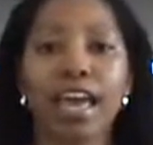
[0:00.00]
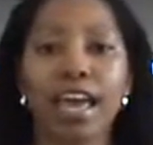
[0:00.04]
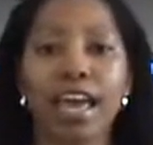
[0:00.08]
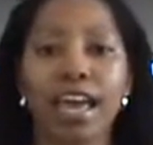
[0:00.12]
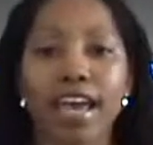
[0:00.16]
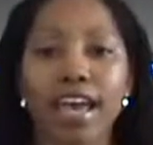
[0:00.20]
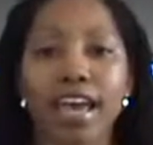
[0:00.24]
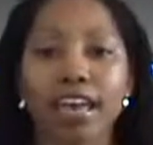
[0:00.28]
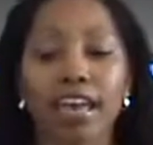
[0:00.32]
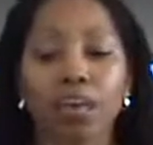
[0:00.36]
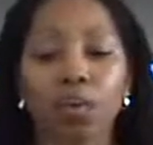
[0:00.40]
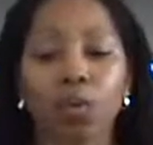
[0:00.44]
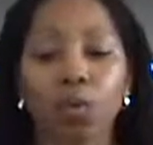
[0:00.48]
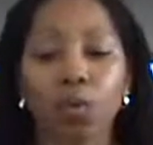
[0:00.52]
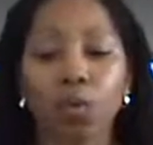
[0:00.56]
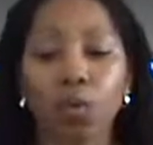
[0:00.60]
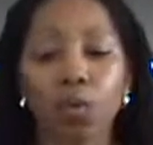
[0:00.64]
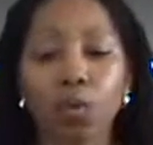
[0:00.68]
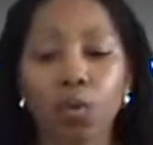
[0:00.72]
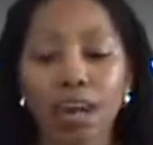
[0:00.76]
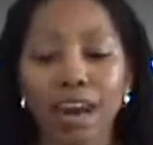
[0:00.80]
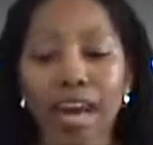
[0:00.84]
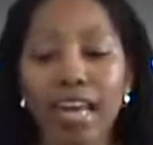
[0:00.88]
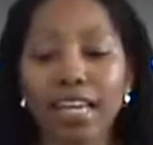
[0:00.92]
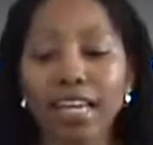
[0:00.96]
And
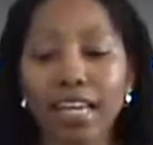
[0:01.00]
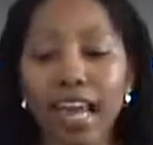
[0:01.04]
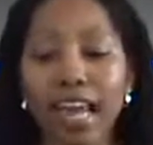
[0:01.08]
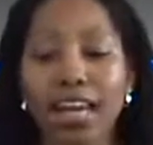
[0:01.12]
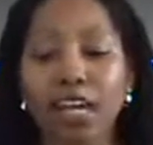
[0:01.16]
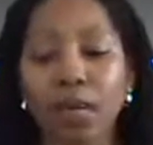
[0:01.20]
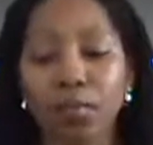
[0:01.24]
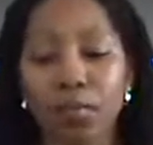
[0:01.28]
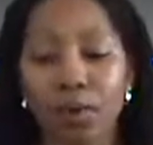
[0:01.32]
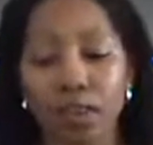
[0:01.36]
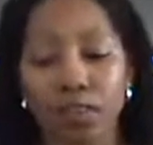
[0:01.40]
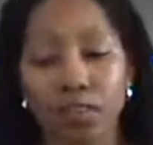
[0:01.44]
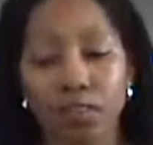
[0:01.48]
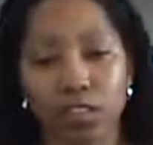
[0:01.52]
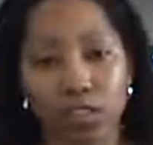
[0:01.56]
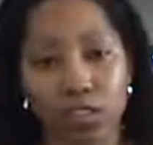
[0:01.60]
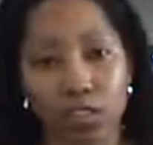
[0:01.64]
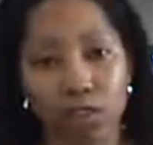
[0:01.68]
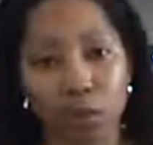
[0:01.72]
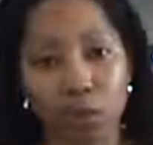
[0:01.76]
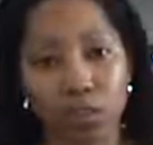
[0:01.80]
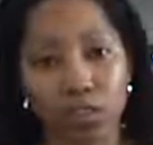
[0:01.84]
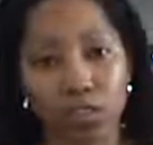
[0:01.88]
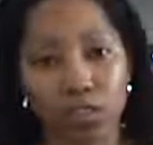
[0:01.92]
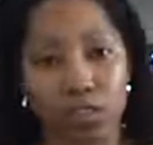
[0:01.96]
what I like about
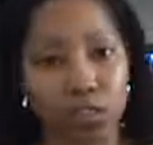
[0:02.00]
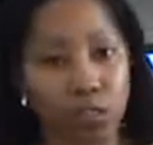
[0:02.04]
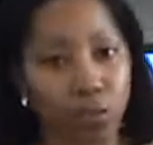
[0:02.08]
this host,